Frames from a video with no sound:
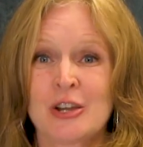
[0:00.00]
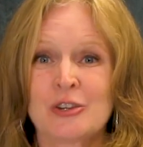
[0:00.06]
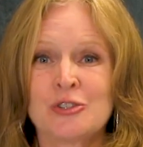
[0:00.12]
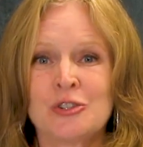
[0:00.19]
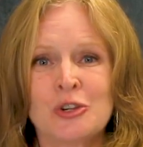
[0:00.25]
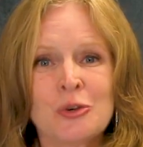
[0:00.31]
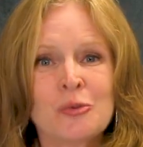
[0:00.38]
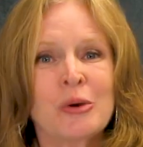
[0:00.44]

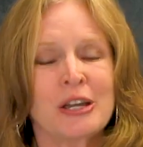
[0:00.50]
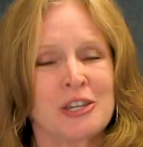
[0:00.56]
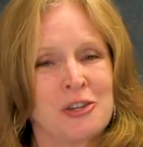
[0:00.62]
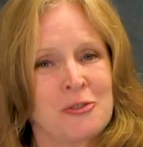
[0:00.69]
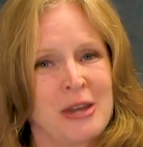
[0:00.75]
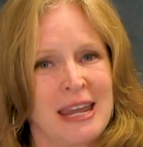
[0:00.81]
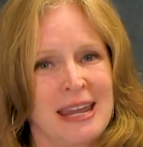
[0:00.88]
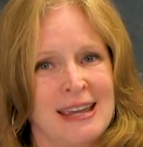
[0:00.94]
Do what you
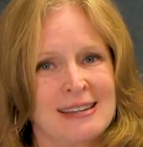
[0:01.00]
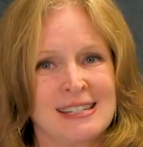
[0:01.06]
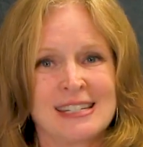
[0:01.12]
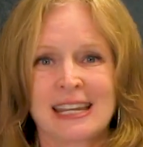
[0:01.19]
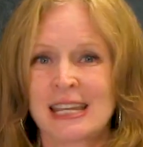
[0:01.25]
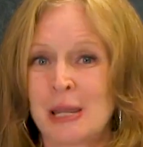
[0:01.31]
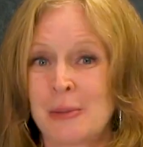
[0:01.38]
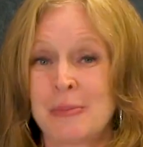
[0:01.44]
can to
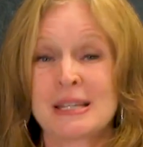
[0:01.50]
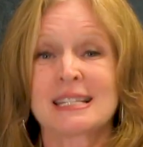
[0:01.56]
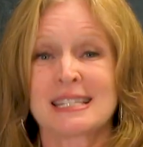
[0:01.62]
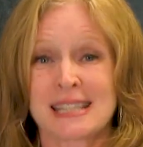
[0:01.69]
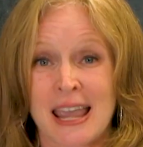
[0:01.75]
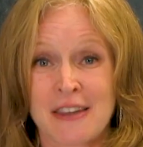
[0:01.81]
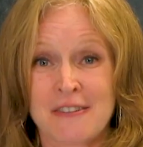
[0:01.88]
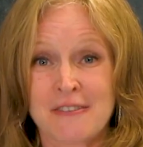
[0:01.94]
keep it
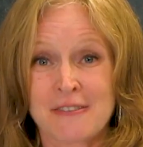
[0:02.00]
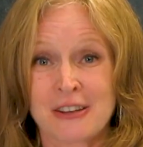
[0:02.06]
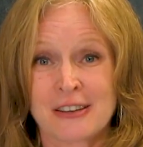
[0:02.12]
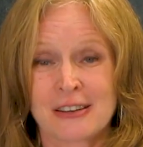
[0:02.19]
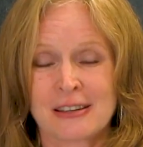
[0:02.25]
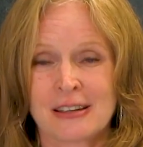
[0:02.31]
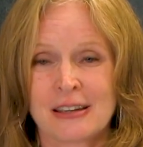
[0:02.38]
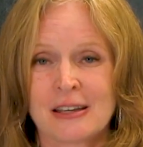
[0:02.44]
safe.
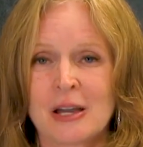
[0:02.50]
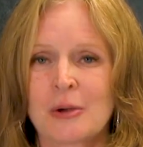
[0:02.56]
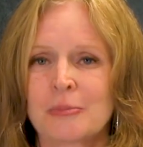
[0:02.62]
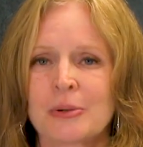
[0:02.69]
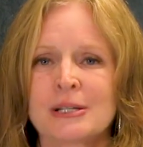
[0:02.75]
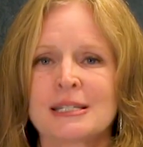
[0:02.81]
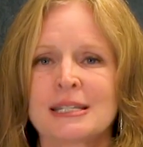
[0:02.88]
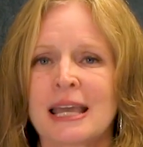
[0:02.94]

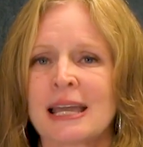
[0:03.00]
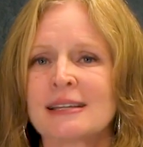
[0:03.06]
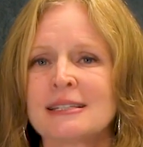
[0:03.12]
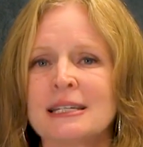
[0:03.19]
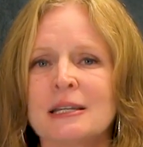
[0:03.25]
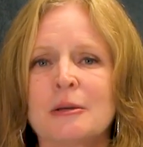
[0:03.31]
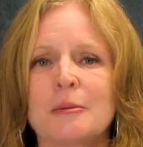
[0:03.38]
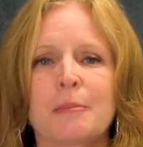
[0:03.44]
Protect
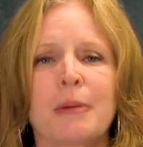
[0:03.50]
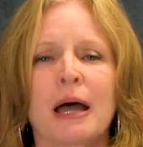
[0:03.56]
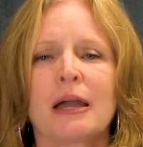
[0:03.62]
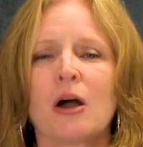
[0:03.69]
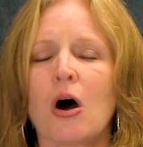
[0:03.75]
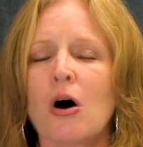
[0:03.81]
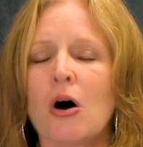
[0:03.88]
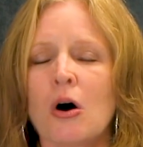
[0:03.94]
it by
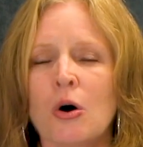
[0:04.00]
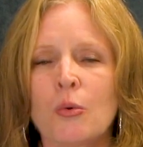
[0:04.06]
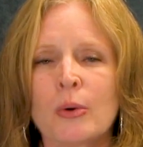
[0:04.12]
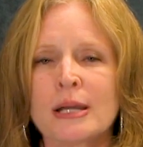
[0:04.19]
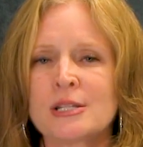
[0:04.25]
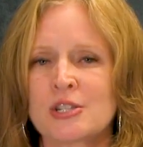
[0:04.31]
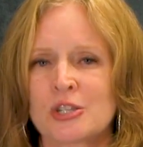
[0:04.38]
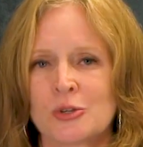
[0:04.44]

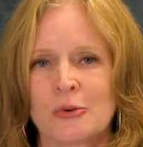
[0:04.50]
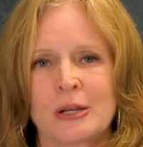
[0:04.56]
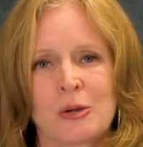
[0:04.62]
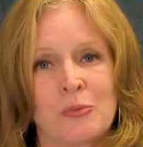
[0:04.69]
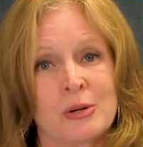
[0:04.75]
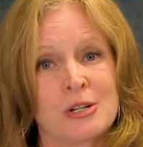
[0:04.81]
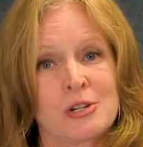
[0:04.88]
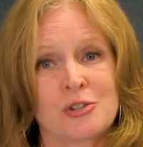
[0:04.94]
always doing
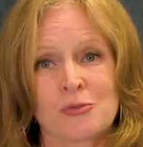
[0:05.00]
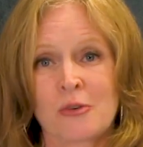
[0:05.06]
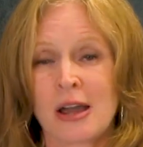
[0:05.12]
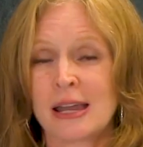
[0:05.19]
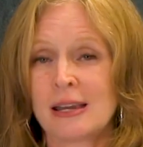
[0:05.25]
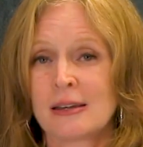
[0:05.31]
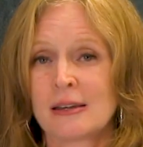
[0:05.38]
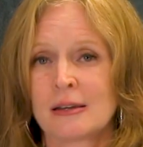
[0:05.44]
what is
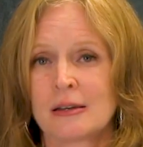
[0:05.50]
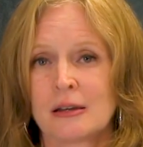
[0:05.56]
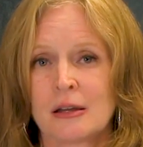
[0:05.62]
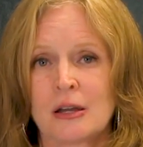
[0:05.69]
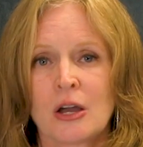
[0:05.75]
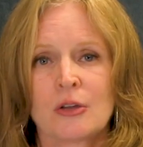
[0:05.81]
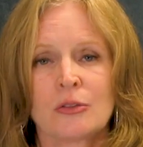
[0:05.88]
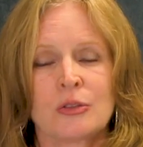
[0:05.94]
right.
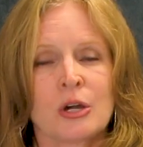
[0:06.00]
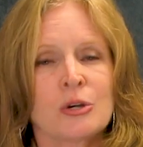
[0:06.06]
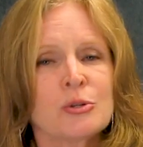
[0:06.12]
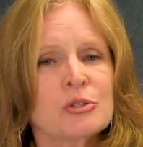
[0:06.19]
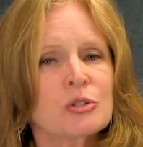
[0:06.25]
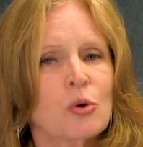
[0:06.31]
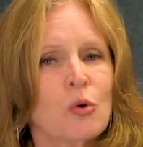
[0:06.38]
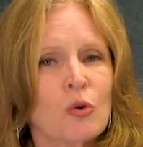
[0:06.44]

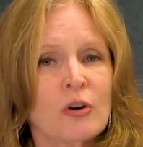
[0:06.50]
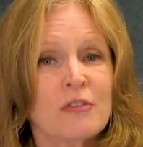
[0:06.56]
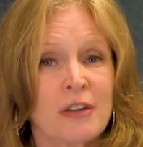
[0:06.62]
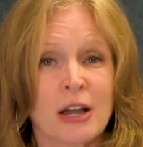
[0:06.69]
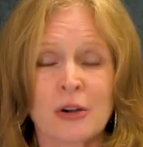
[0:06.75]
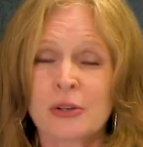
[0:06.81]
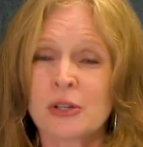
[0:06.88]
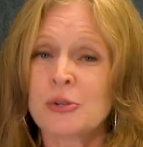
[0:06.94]
Those core
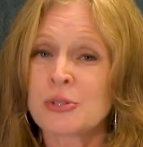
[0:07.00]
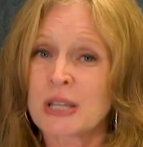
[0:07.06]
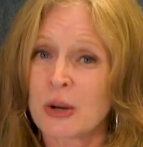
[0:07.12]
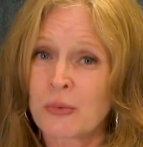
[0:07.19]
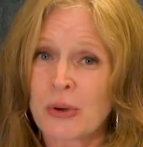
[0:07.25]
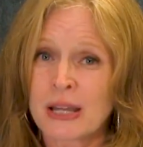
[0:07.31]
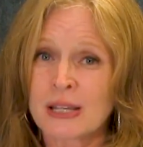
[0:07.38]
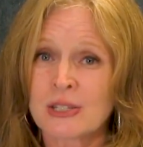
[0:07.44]
values I
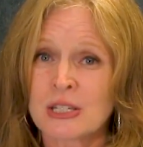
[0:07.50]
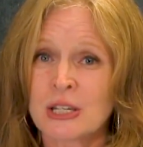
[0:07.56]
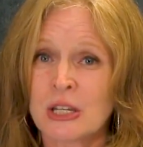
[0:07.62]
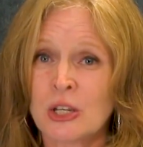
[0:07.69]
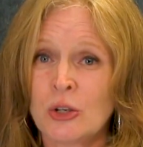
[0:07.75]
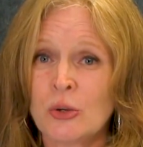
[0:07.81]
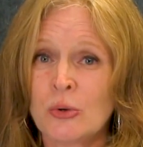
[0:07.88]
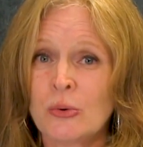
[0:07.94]
read to
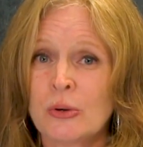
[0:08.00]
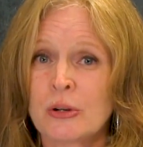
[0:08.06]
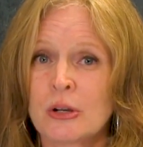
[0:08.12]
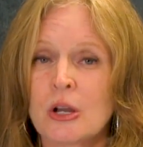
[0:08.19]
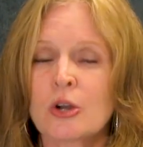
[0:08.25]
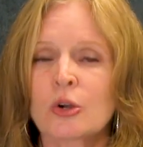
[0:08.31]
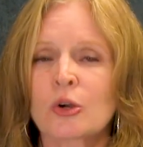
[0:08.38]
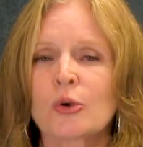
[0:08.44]
you,
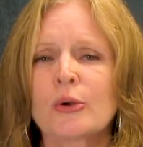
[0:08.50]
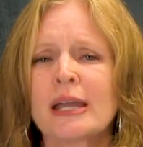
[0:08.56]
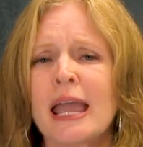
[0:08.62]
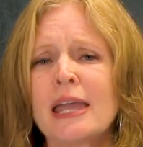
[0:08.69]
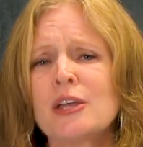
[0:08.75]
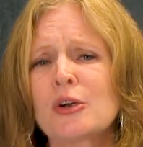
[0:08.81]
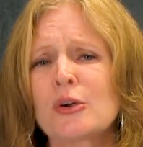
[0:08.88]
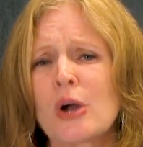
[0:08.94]

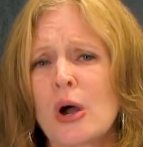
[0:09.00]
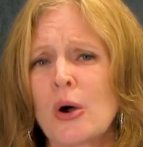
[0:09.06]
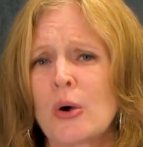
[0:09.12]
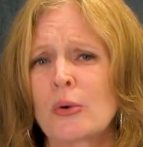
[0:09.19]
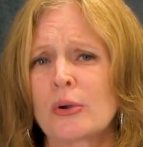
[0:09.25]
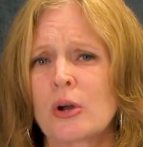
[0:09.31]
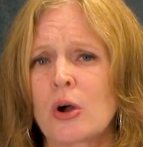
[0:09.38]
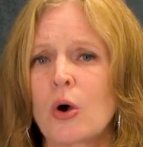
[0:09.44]
create your
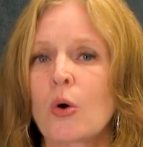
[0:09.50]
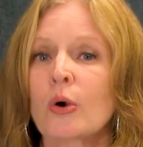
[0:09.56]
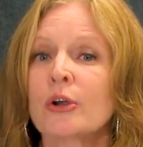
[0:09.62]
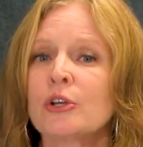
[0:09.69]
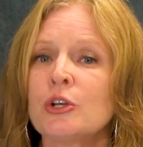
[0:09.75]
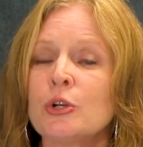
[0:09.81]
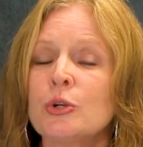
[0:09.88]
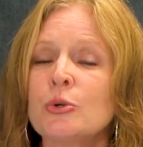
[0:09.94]
own or
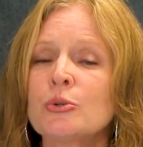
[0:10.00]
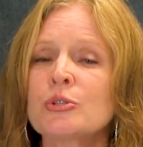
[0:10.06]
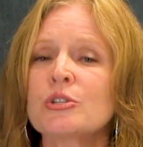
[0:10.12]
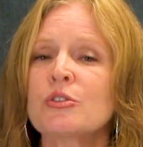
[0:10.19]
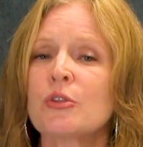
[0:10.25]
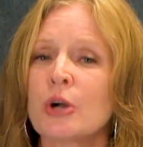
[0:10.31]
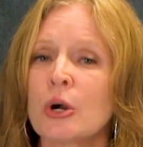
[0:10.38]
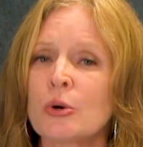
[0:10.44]
use
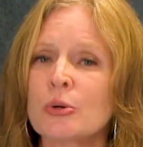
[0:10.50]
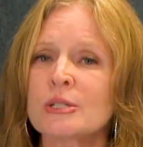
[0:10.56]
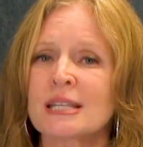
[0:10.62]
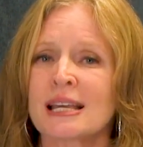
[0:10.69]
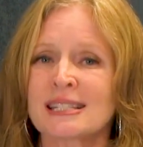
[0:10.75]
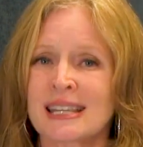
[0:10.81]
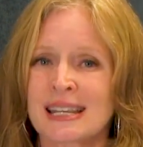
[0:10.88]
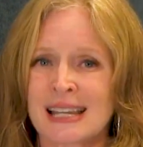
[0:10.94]
those
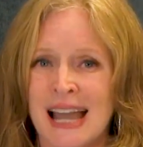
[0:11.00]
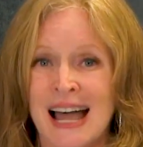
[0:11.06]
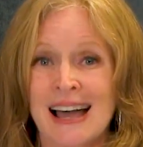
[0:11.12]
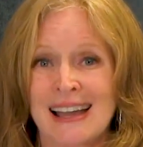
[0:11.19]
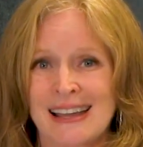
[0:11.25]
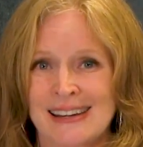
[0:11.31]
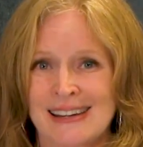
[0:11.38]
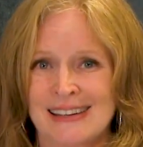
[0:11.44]
as a
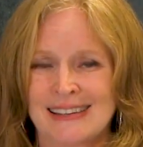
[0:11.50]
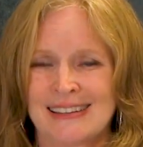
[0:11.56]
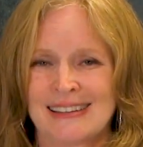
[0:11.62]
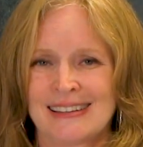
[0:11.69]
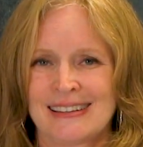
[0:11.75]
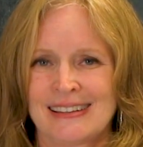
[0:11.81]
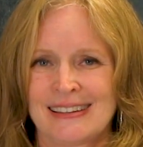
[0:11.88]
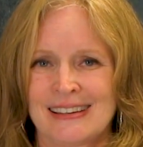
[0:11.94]
guide.
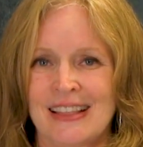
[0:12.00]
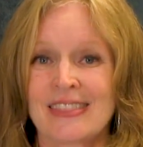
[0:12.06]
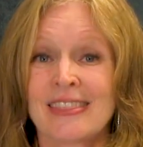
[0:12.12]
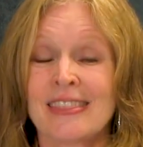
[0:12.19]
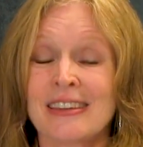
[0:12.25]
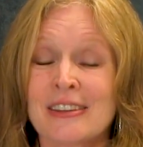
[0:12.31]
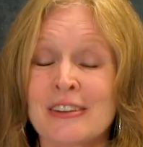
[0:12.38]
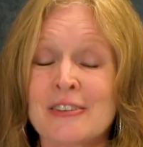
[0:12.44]

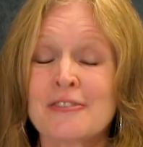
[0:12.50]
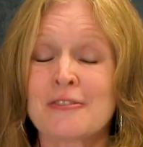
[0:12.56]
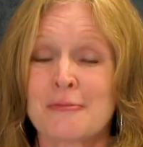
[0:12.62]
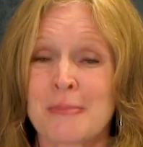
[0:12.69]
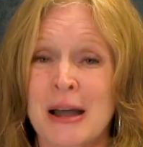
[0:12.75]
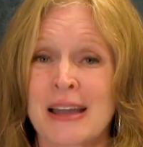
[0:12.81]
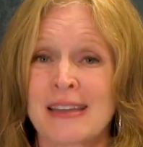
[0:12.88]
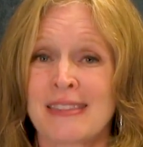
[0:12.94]
Live
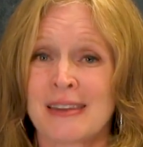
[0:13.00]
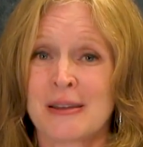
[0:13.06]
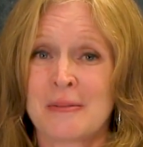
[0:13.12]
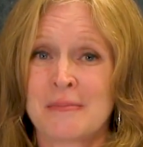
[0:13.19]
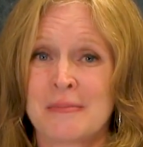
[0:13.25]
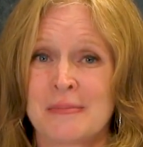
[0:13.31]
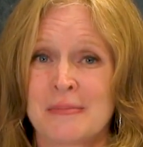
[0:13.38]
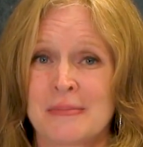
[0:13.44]
by
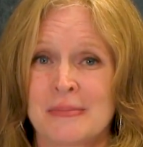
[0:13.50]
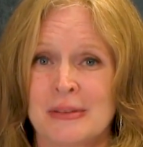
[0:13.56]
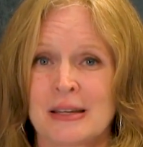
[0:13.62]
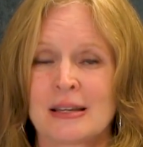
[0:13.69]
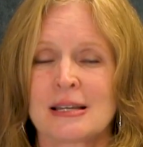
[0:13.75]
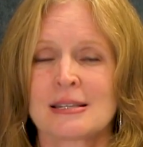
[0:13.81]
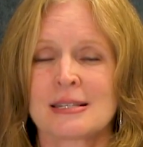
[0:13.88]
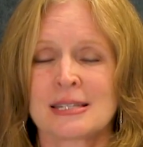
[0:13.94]
them.
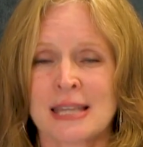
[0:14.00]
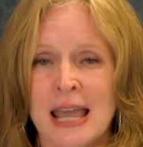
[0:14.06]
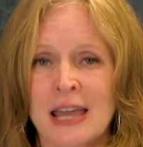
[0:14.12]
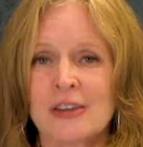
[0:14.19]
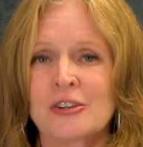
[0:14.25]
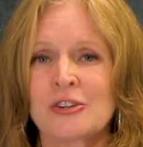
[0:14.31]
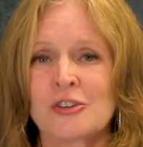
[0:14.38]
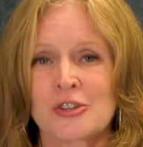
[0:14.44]

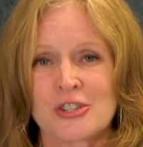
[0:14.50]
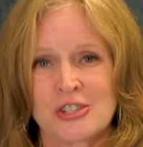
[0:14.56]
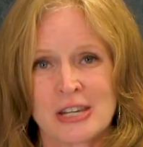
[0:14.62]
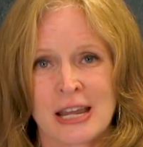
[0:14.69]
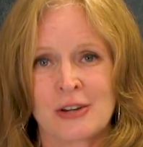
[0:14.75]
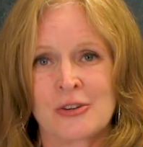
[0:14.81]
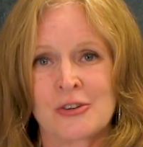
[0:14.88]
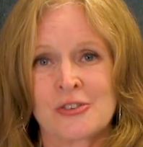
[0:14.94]
Set your
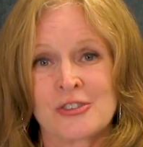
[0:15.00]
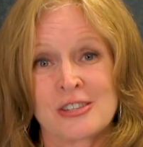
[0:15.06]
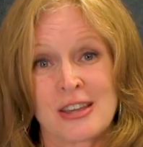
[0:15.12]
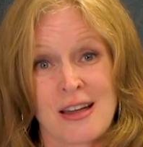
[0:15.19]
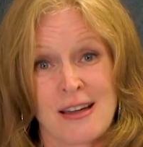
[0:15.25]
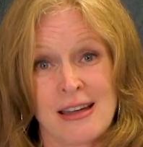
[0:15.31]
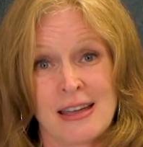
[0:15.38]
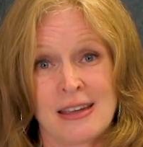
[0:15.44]
standards
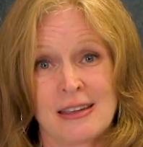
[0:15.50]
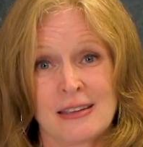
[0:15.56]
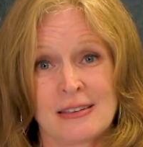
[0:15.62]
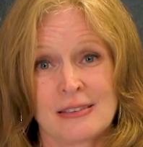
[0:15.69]
high.